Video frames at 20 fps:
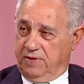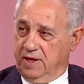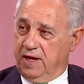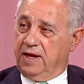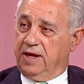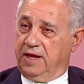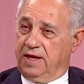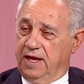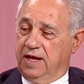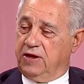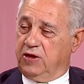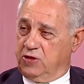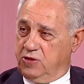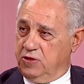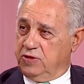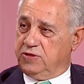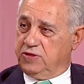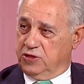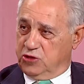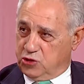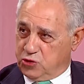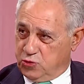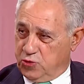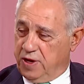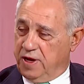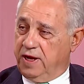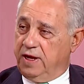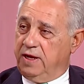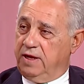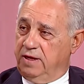they're going to get a good
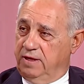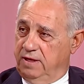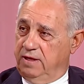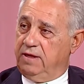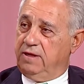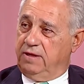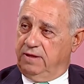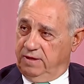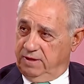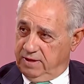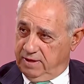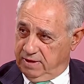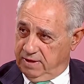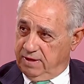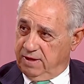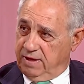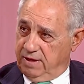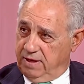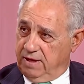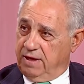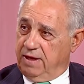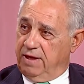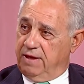degree. Correct, and it's not